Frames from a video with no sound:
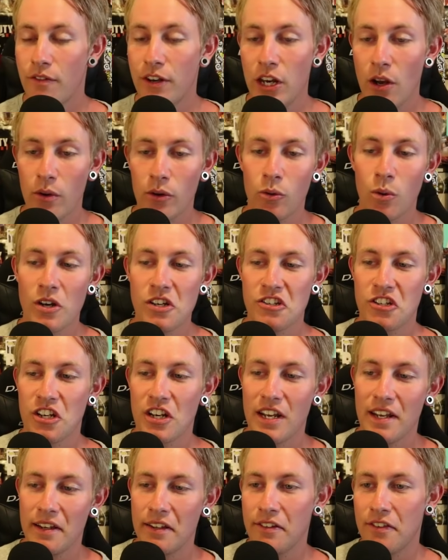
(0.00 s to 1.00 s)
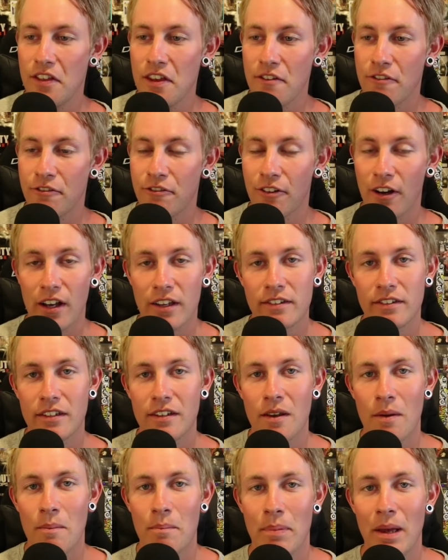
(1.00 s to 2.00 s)
The video in question is the
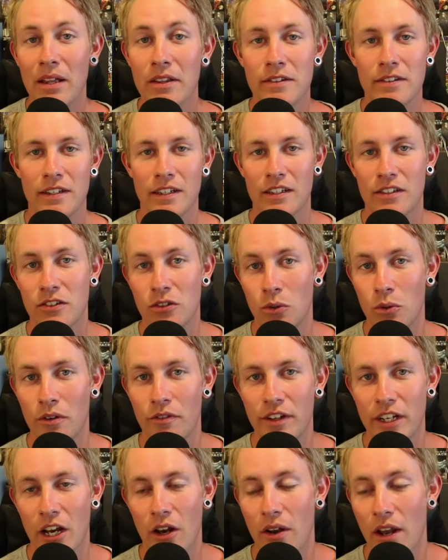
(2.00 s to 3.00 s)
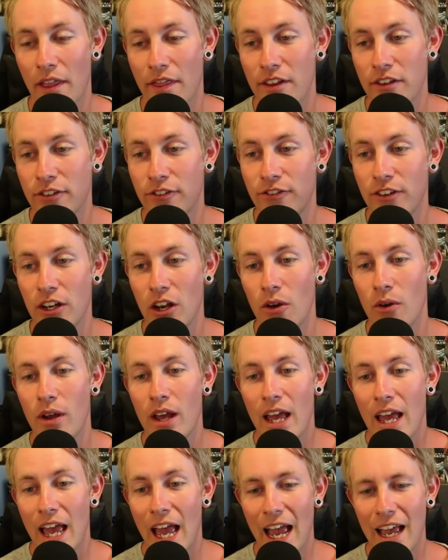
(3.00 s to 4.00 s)
Fasen Baltic Tour video. Now this video
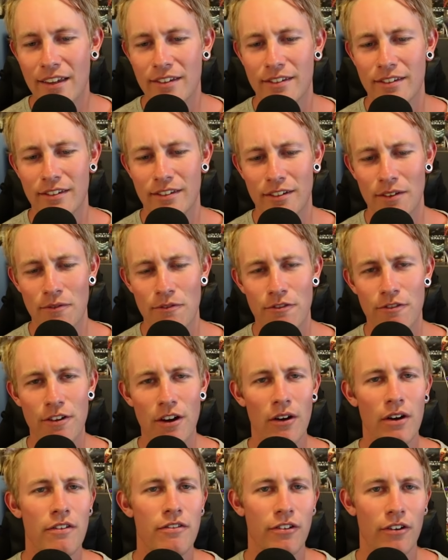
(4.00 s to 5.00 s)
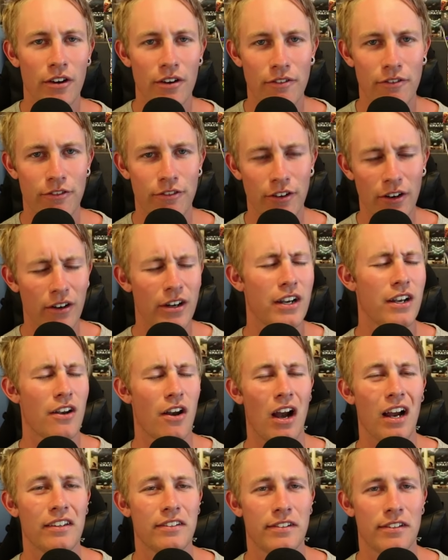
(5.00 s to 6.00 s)
has some very, very, very
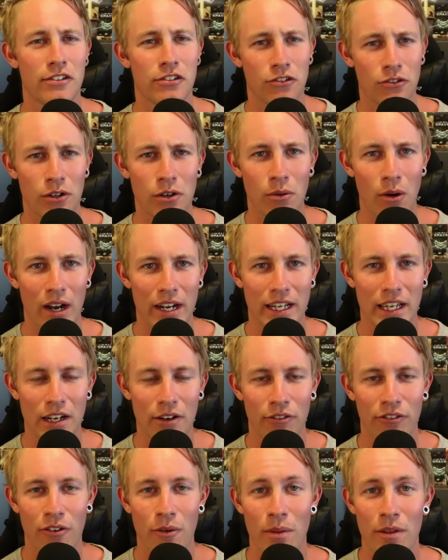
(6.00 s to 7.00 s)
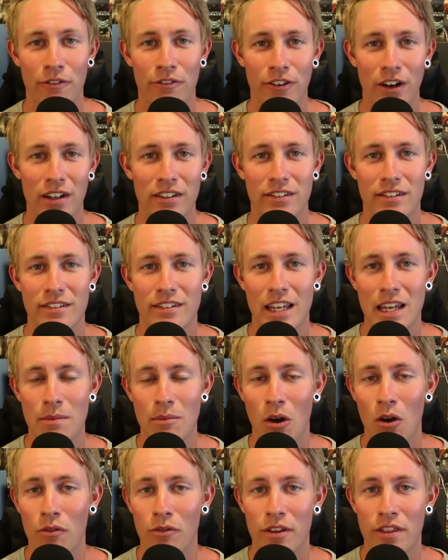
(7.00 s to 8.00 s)
nice street riding in it from the Fasen
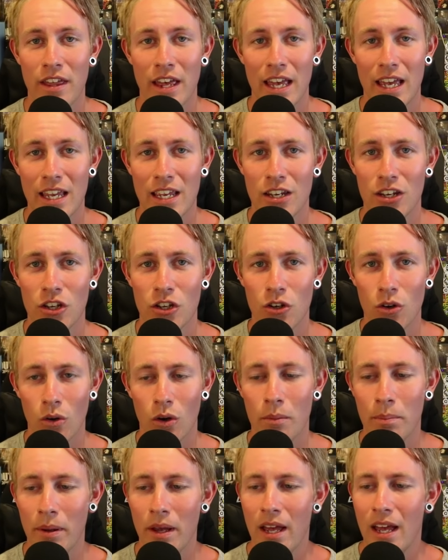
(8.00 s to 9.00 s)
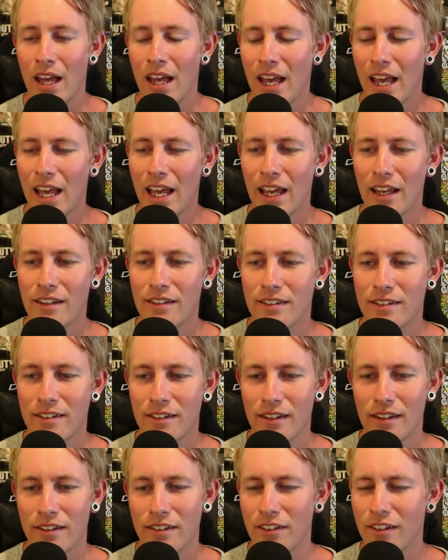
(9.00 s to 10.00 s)
team over there in Europe. And
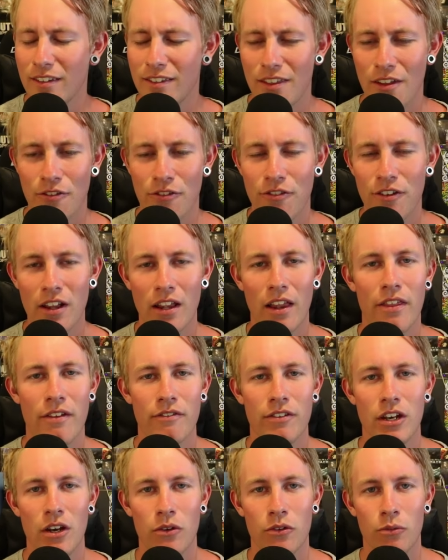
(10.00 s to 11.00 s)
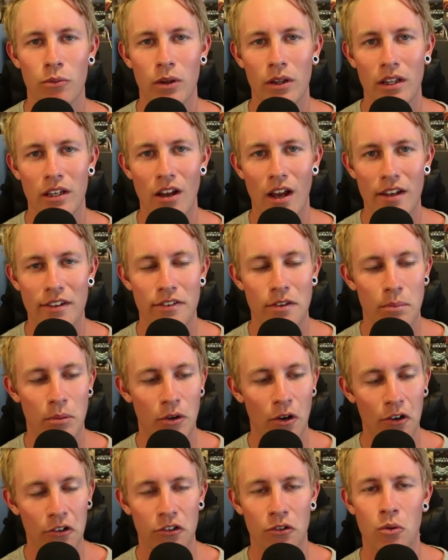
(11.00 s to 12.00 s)
just the feel of the video is really nice. The
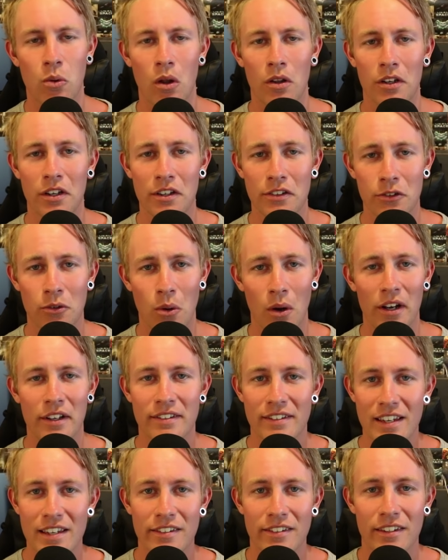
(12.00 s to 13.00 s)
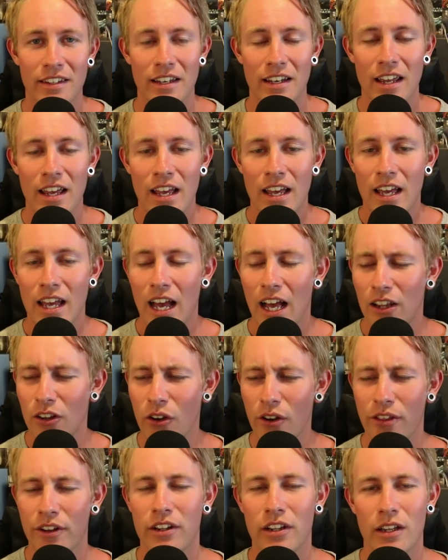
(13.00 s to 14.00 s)
production quality is quite decent. A
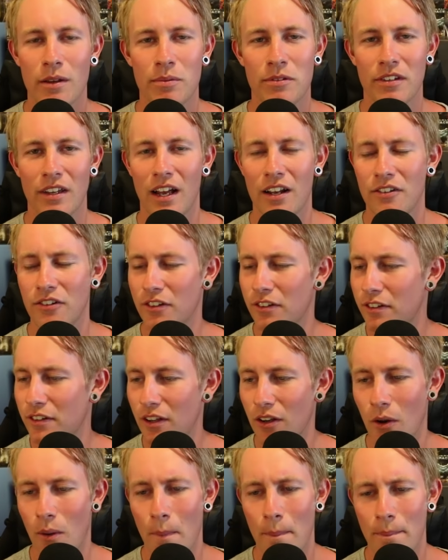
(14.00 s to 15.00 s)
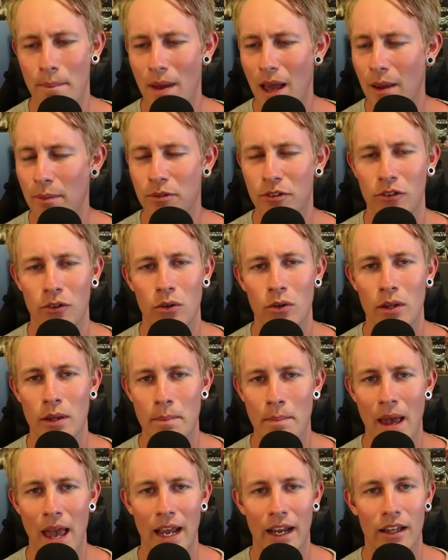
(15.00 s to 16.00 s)
lot of the clips are just, you know, absolutely
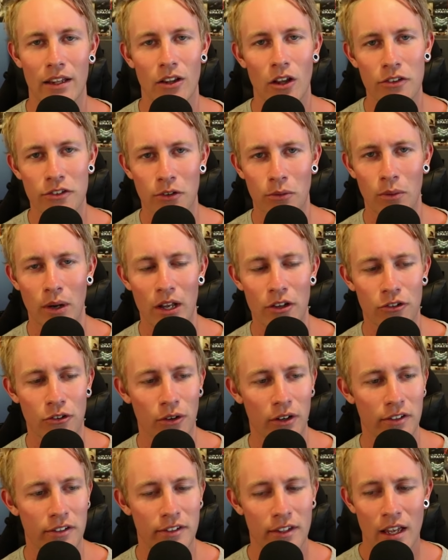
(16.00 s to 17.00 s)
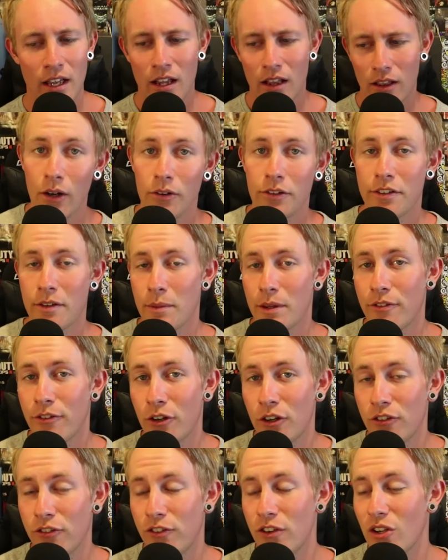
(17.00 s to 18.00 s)
banging. Lots of rail tricks. Here is some of the
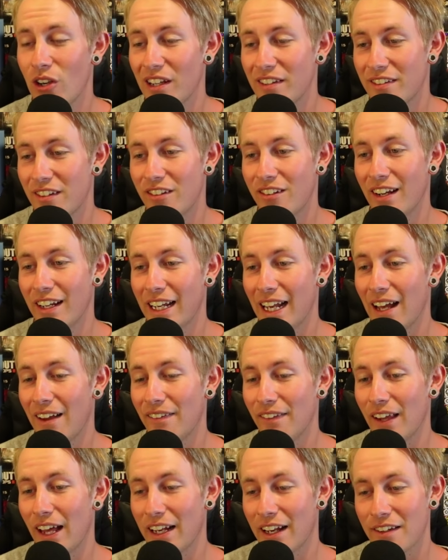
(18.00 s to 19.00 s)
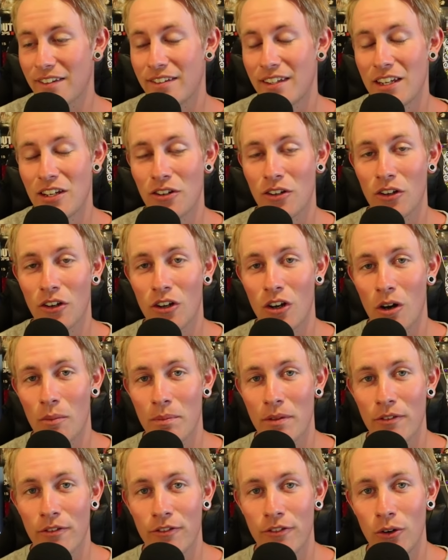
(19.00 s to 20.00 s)
footage for you guys to check out. And like I said, you can
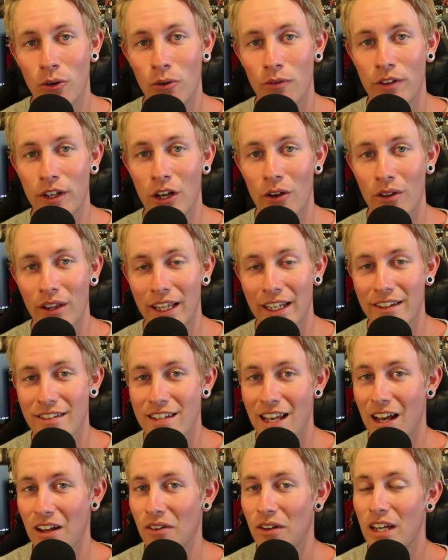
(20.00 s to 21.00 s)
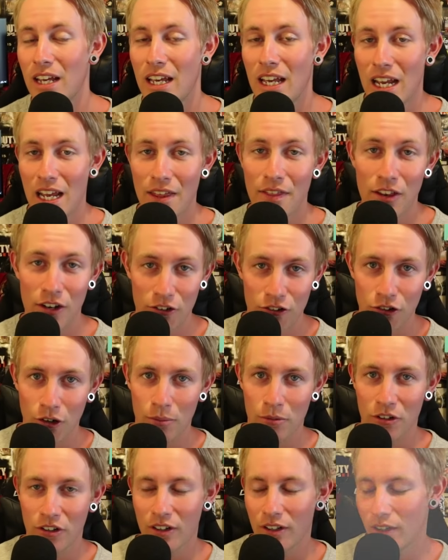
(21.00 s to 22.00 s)
cop the full video link down in the
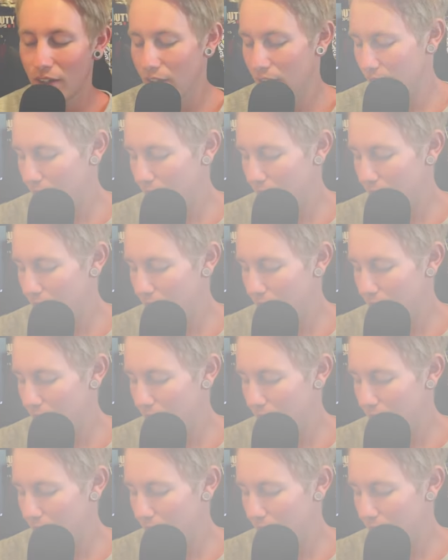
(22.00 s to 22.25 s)
description.